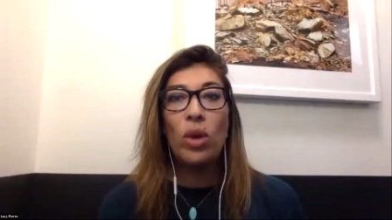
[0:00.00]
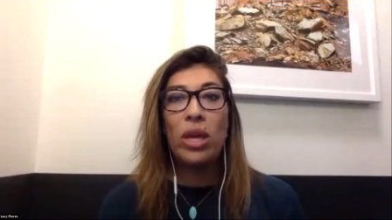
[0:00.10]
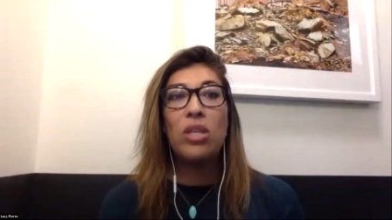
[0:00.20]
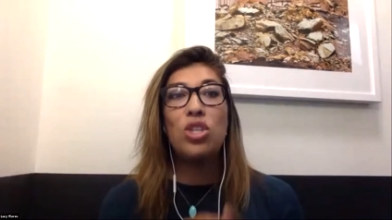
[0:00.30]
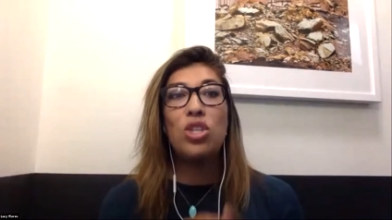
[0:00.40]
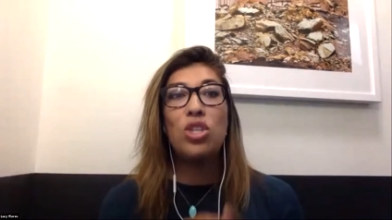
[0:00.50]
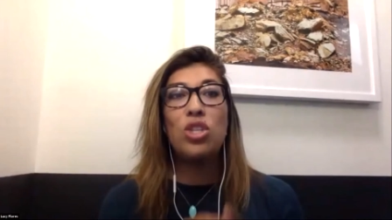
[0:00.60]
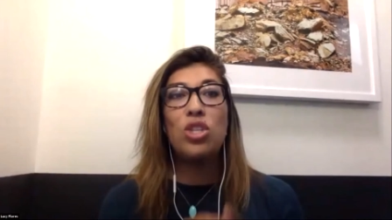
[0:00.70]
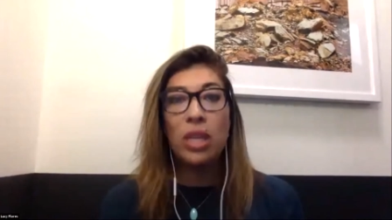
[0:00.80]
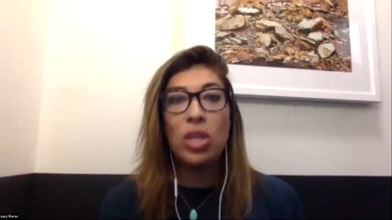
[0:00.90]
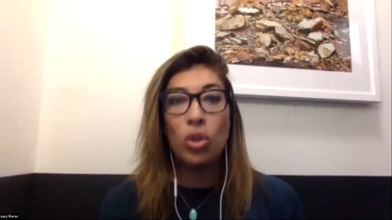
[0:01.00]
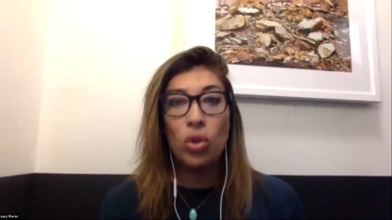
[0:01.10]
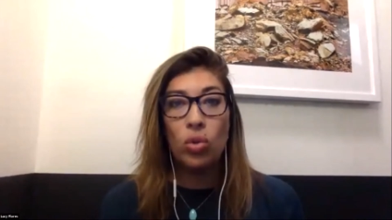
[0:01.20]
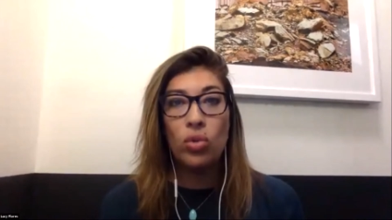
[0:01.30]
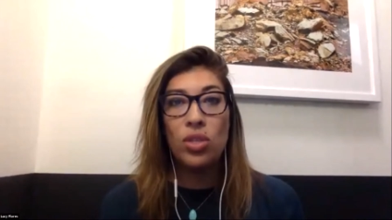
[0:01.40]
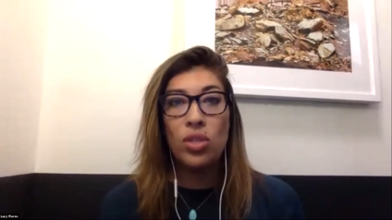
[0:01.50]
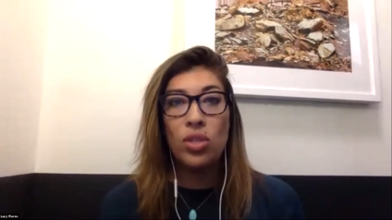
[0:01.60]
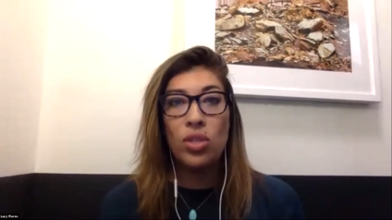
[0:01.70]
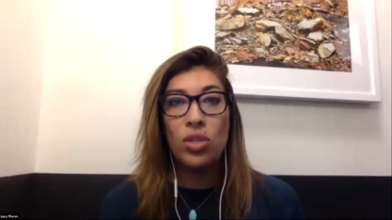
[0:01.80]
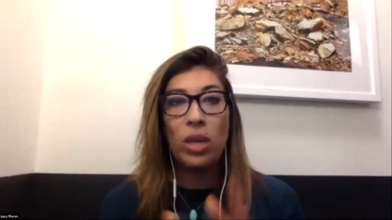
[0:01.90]
We generally
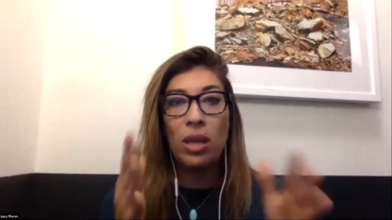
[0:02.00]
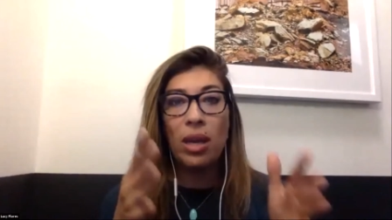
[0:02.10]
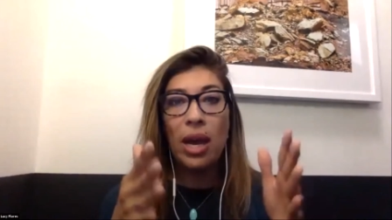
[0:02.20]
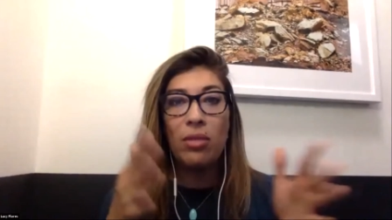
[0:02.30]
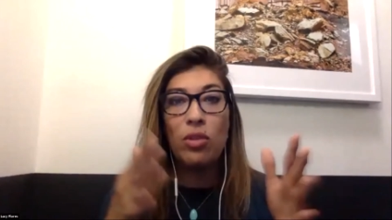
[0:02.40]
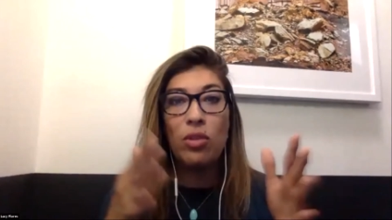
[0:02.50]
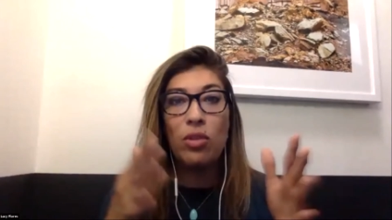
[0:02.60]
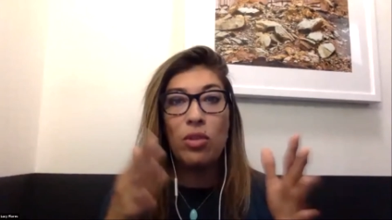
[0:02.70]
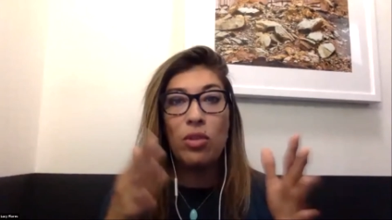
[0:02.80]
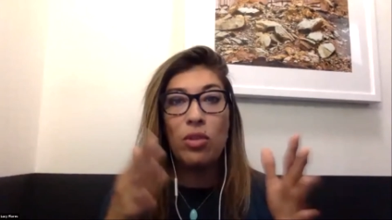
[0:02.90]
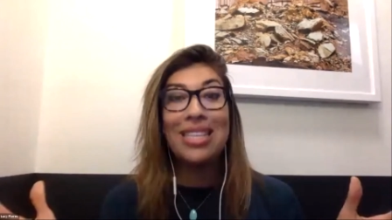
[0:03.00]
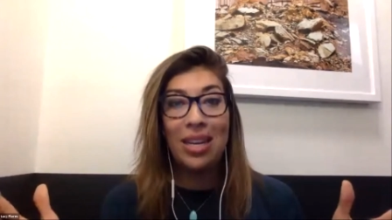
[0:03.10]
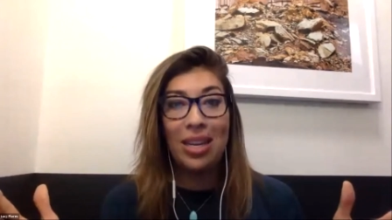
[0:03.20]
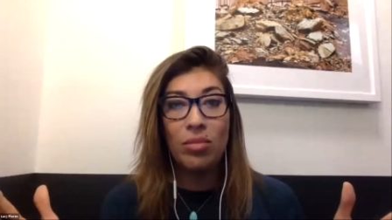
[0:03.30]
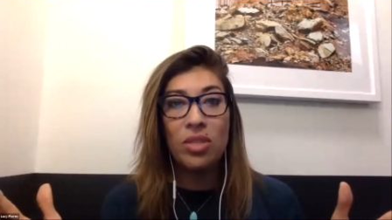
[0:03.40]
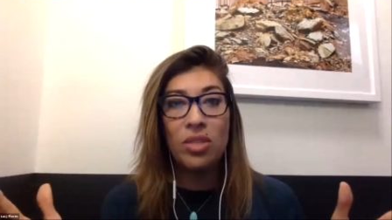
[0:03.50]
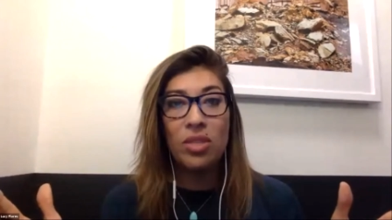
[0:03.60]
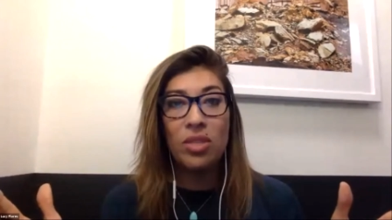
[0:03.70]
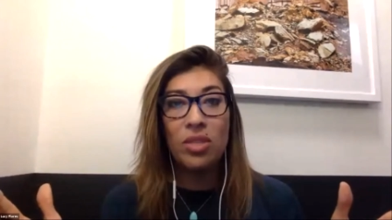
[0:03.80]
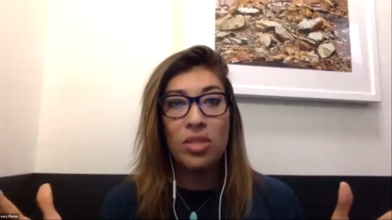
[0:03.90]
use, we kind of use them as
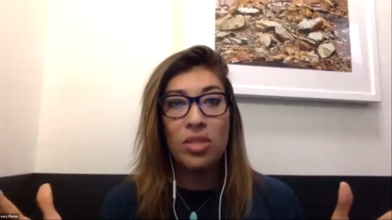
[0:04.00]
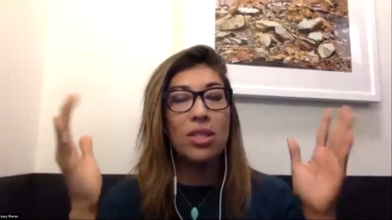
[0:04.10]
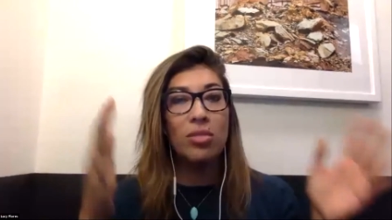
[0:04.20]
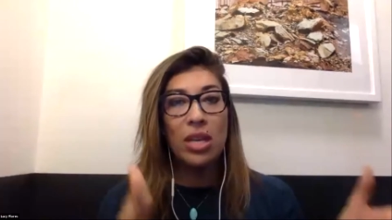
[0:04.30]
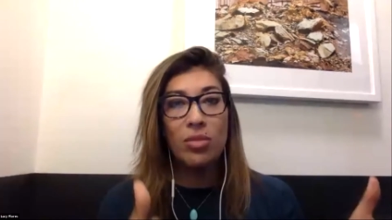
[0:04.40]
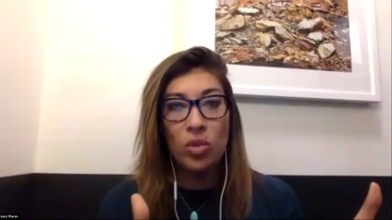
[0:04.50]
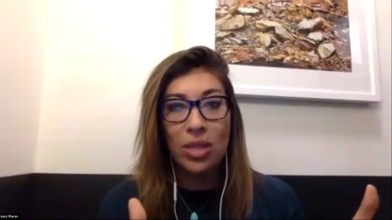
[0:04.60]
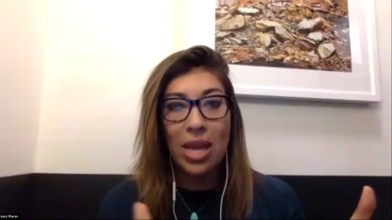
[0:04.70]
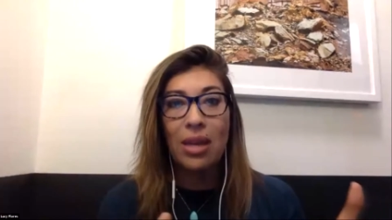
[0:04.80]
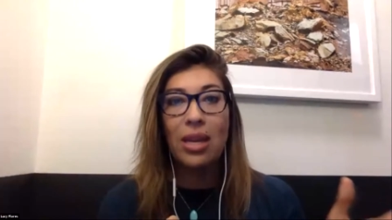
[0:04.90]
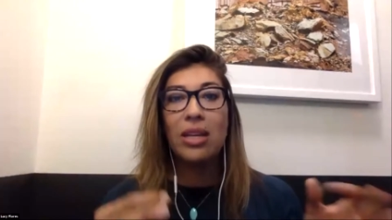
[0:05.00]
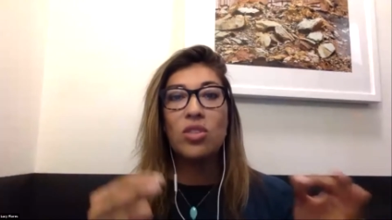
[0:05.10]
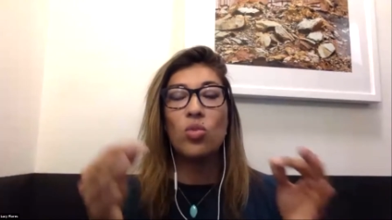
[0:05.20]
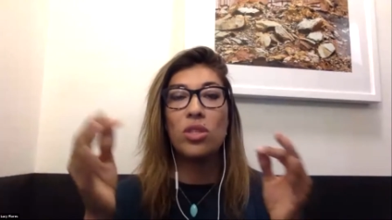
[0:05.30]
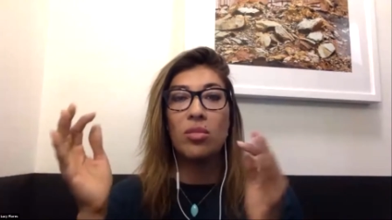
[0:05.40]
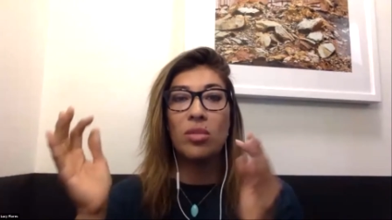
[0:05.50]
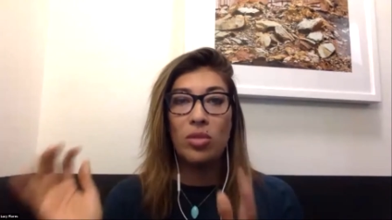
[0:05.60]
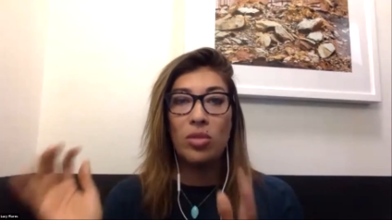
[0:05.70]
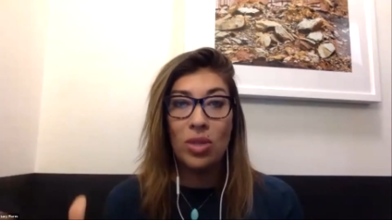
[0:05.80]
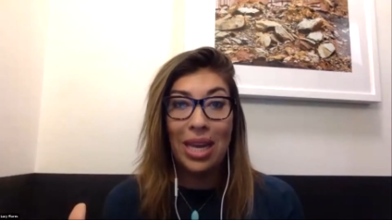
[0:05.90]
synonyms. We will sometimes use Latinx, we'll
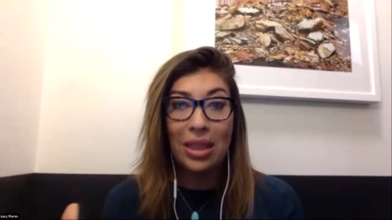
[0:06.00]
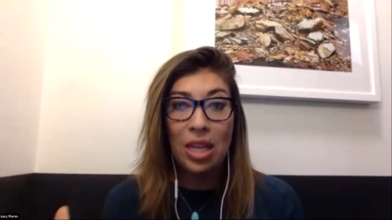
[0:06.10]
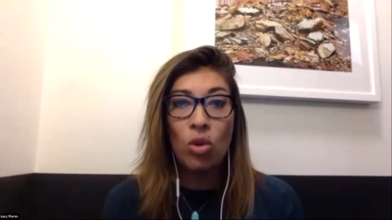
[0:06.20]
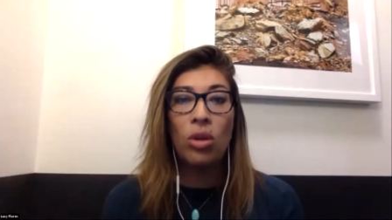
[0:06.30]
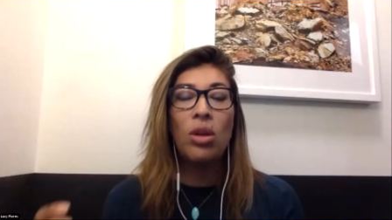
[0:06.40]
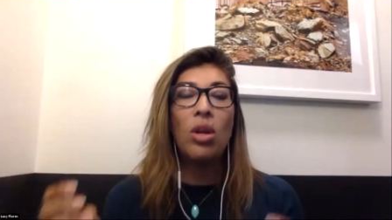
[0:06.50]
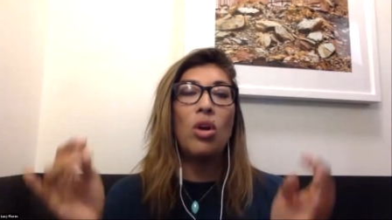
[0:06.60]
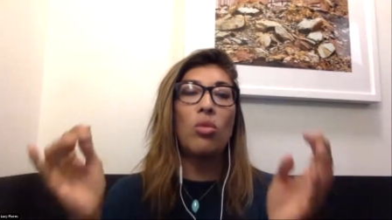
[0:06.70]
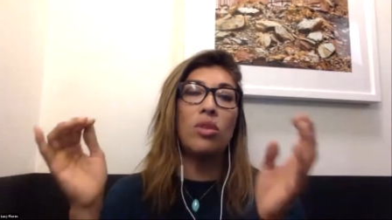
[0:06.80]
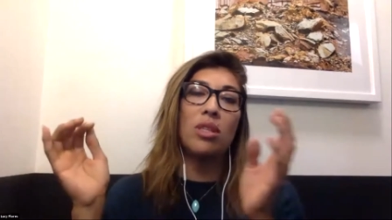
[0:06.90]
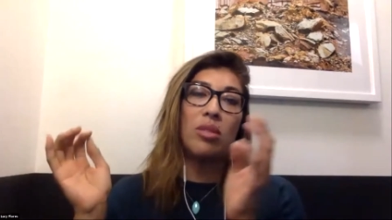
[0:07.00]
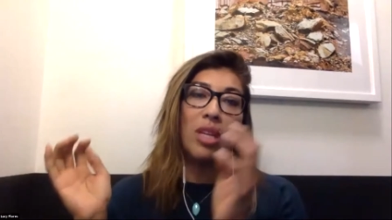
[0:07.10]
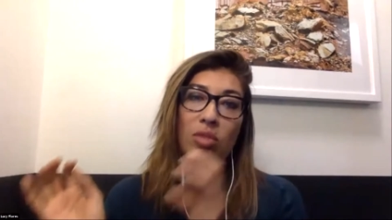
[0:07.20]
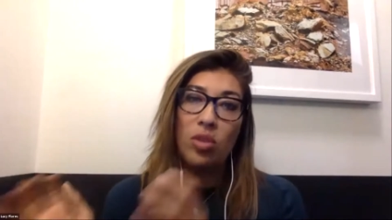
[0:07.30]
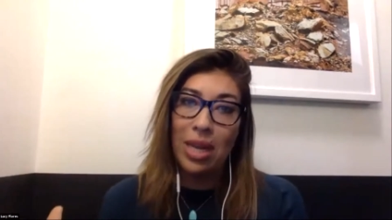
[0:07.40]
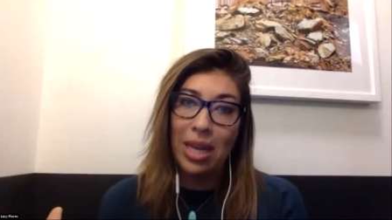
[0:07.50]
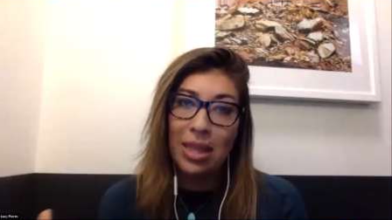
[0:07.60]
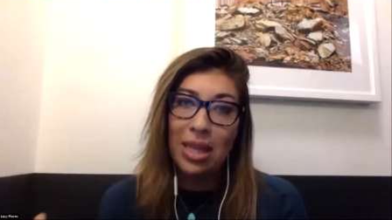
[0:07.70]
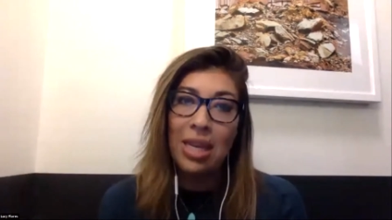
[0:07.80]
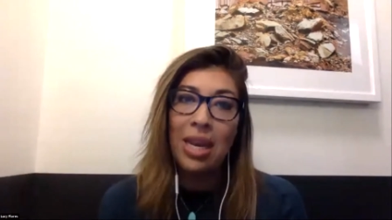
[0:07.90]
sometimes use Latino, we'll sometimes use
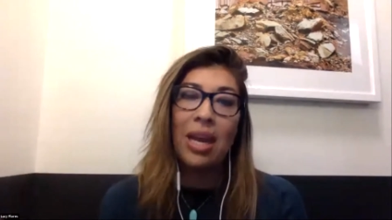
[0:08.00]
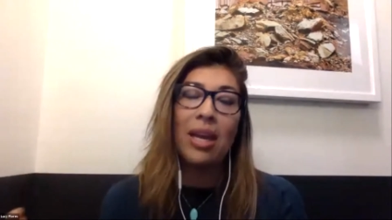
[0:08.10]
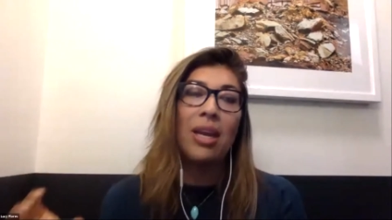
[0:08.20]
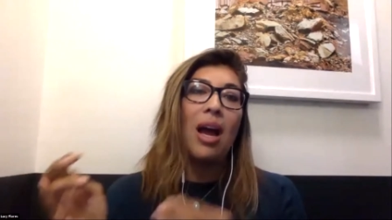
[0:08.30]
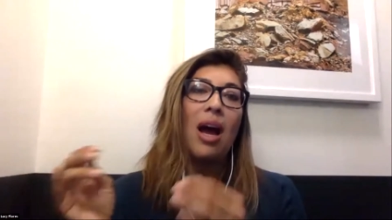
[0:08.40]
Latina.